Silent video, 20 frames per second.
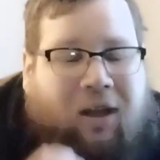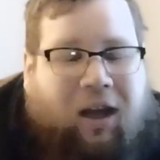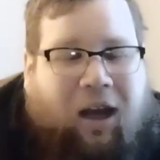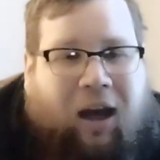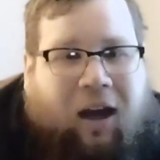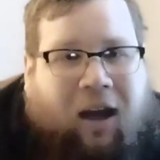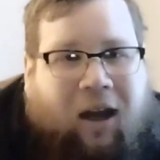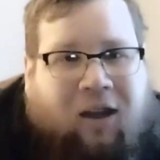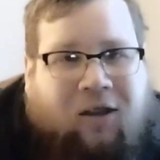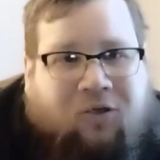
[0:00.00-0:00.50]

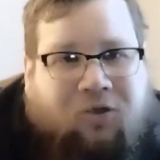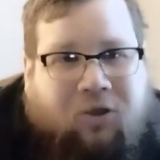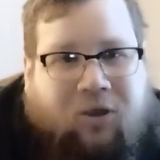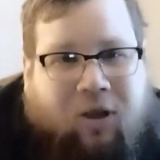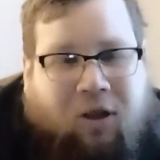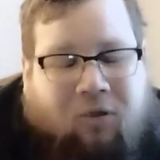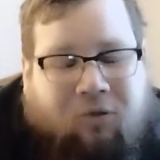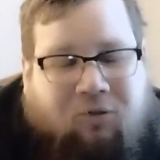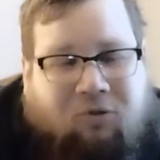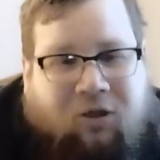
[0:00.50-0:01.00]
And
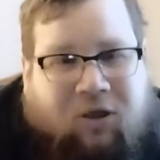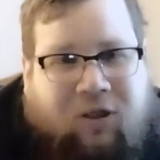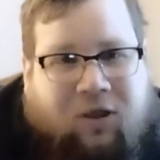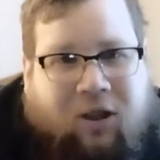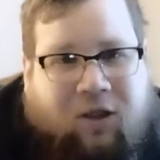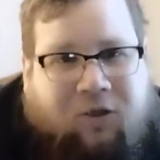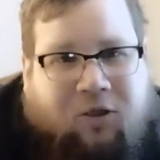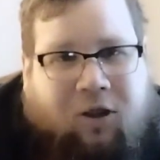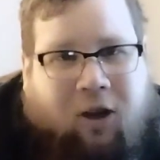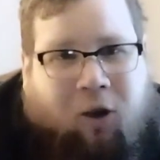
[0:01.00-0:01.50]
so he
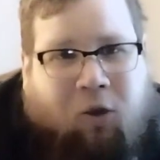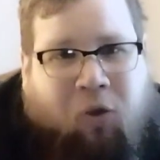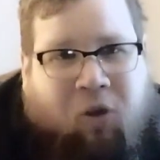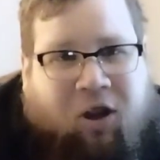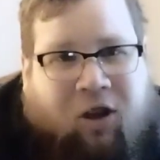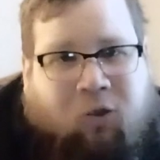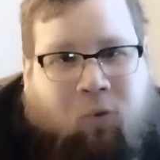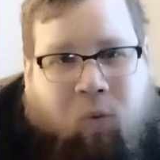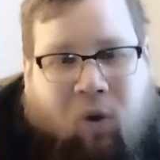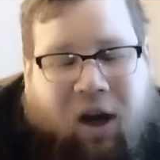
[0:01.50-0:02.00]
says, go
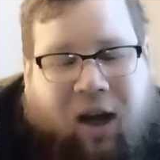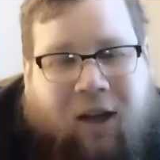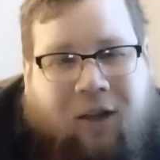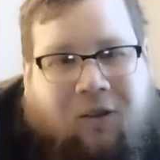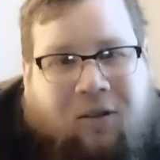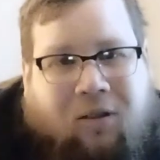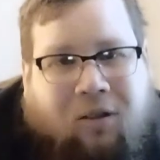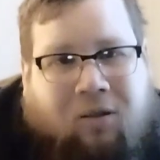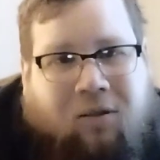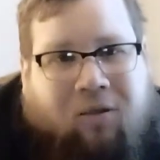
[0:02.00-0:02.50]
this
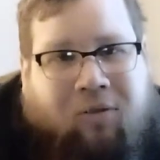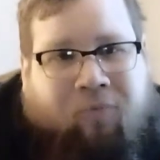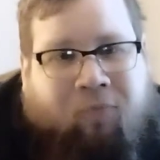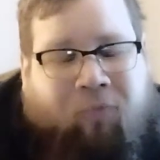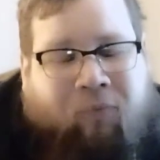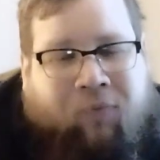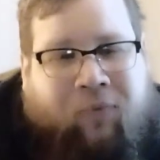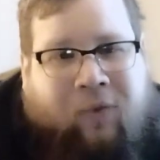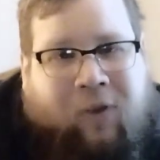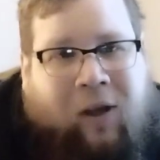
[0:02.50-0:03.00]
way.
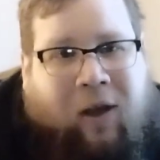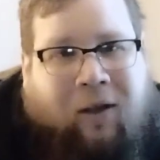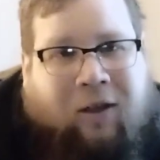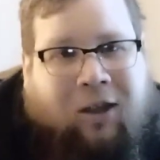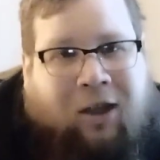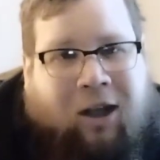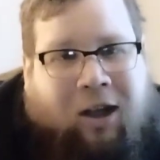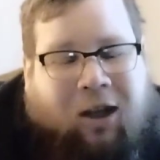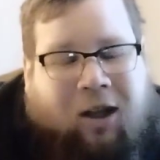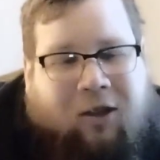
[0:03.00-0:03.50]

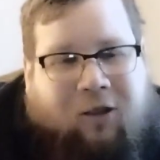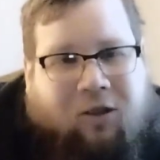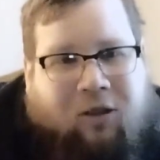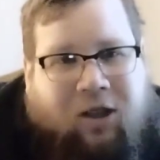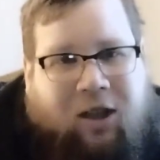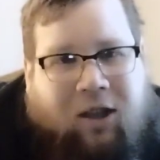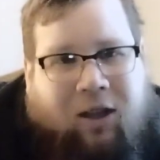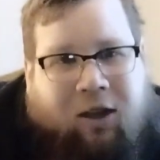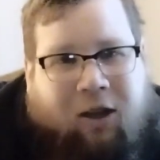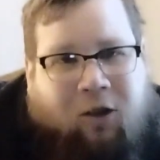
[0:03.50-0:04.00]
So
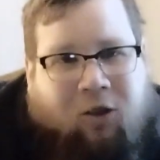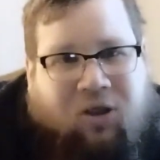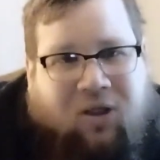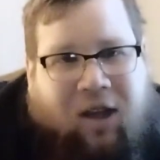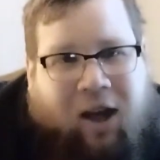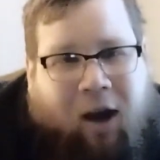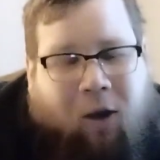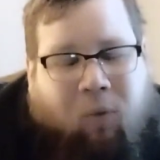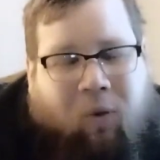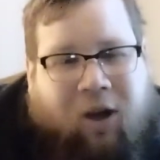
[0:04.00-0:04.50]
Nina goes
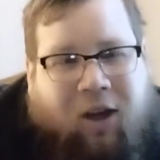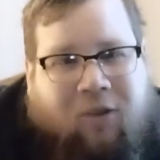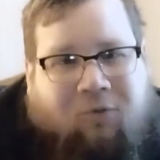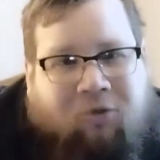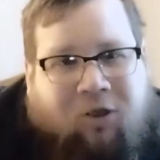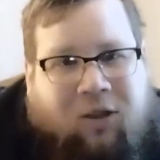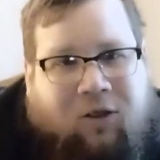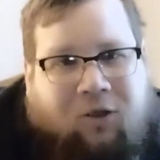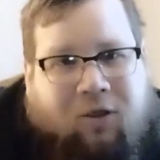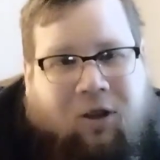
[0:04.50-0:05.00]
that way and
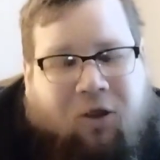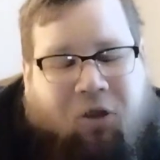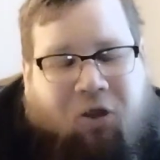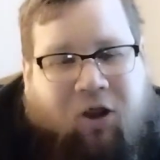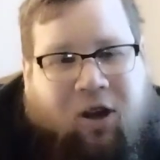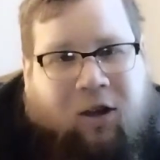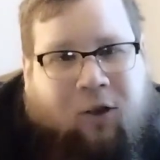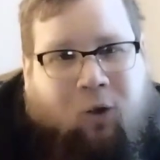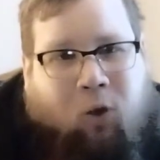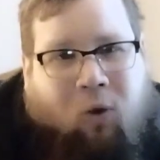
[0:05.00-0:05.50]
runs into
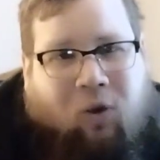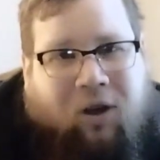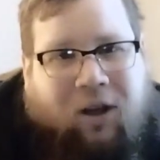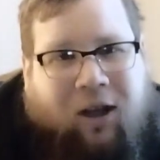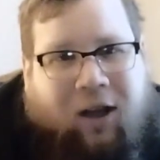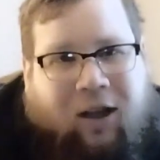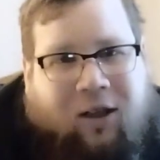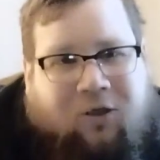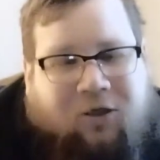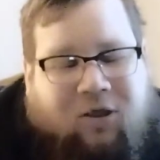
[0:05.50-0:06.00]

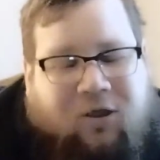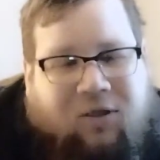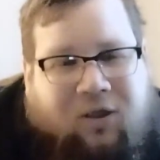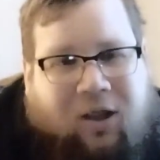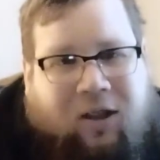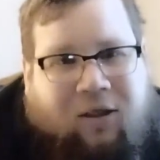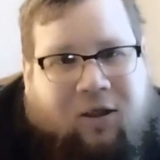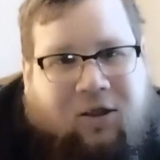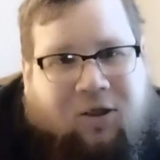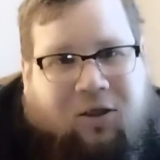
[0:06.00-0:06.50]
Theodora and
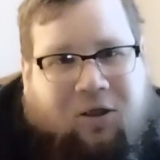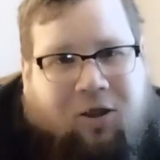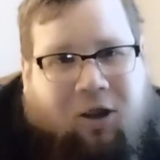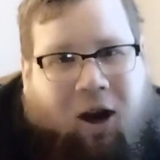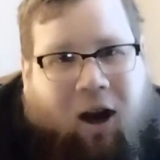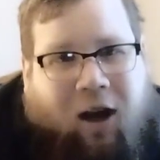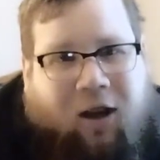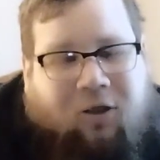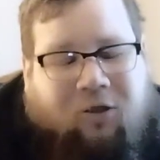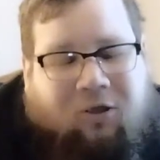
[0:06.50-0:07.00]
Justinian's
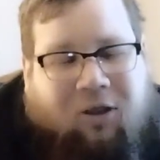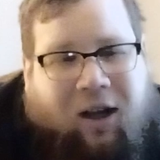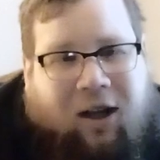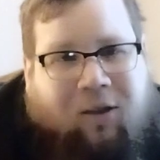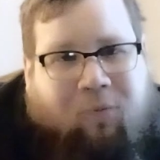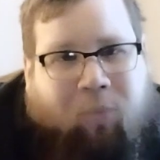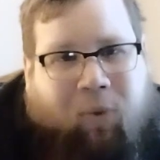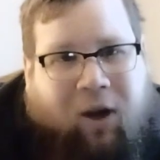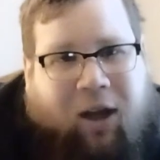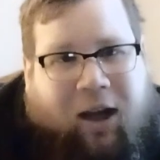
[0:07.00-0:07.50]
daughter who had
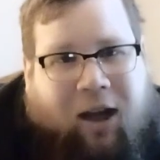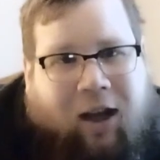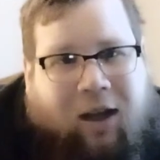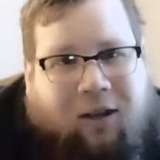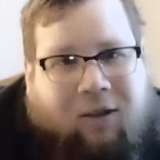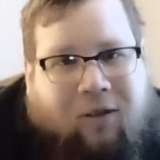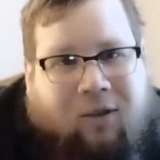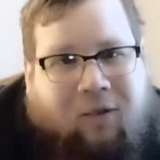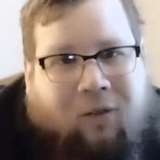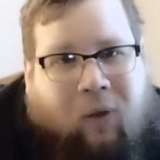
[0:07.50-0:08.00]
the plague.
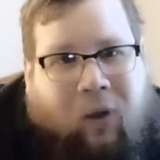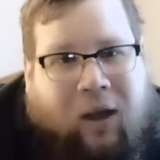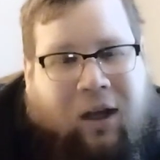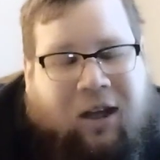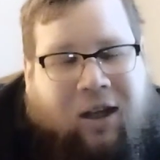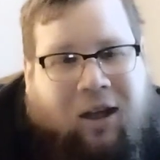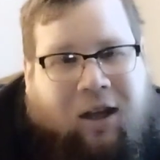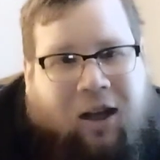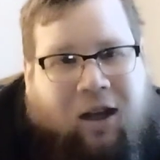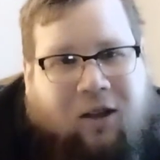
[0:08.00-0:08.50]

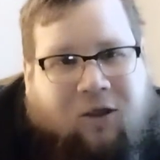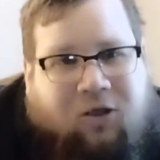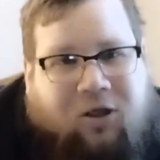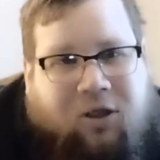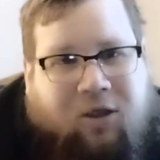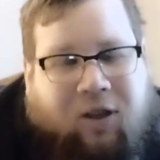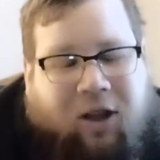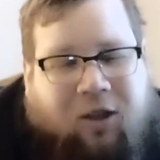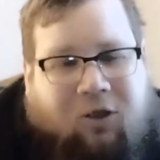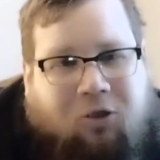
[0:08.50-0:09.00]

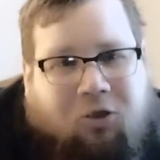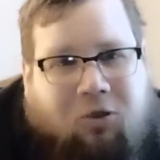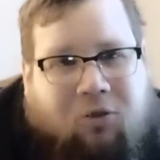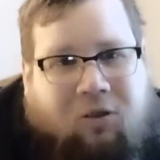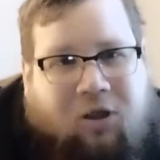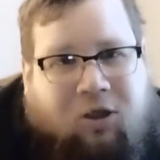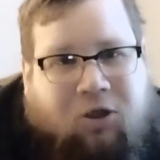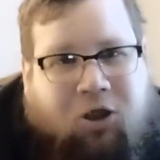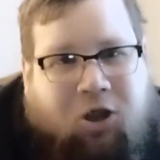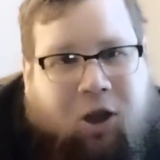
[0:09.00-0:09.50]
She's like, you're
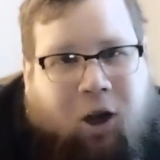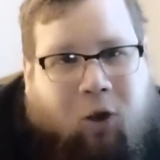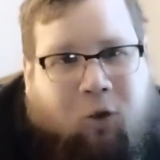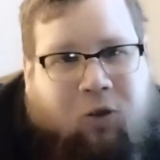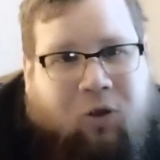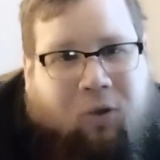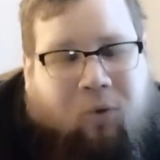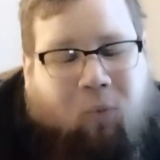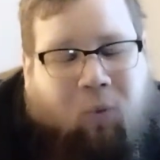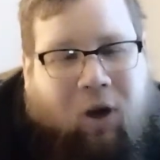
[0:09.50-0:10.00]
the
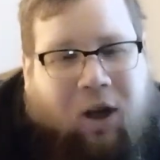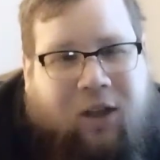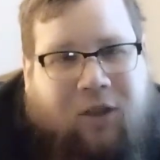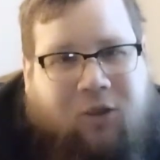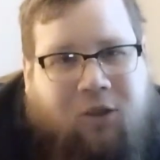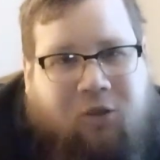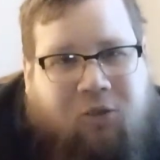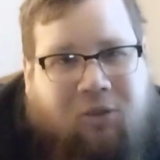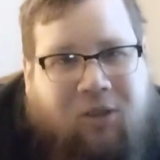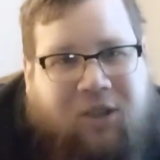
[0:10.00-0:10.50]
chosen one.
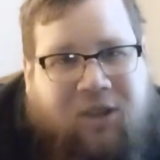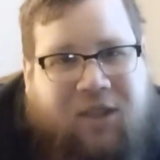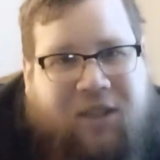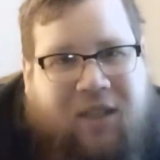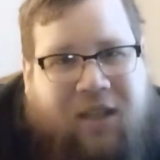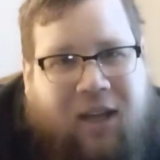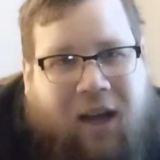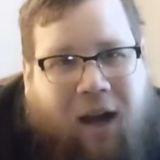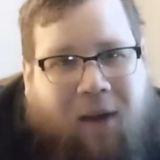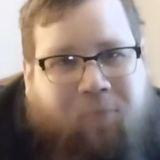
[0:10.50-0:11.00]
You can
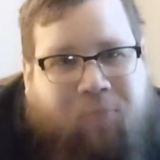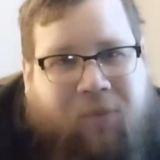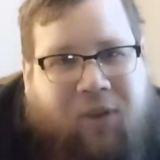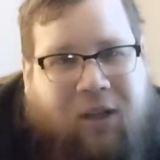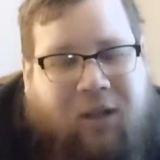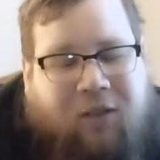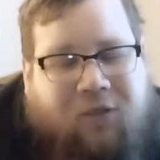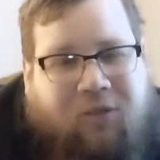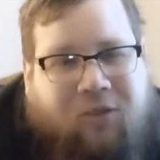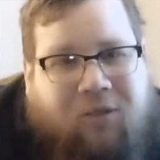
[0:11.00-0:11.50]
stop
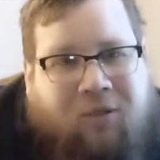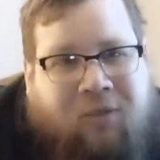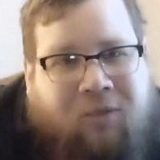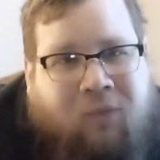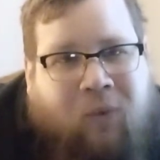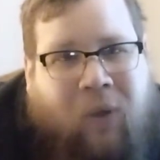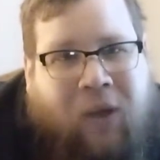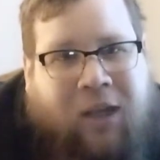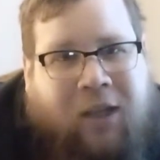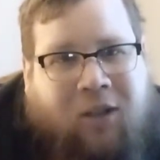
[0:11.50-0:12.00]
this.
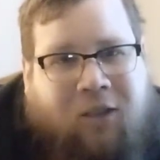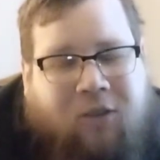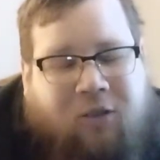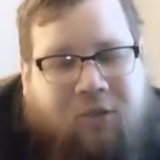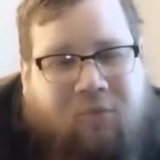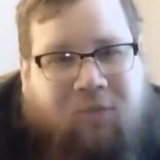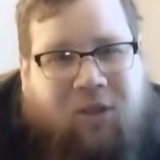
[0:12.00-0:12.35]
You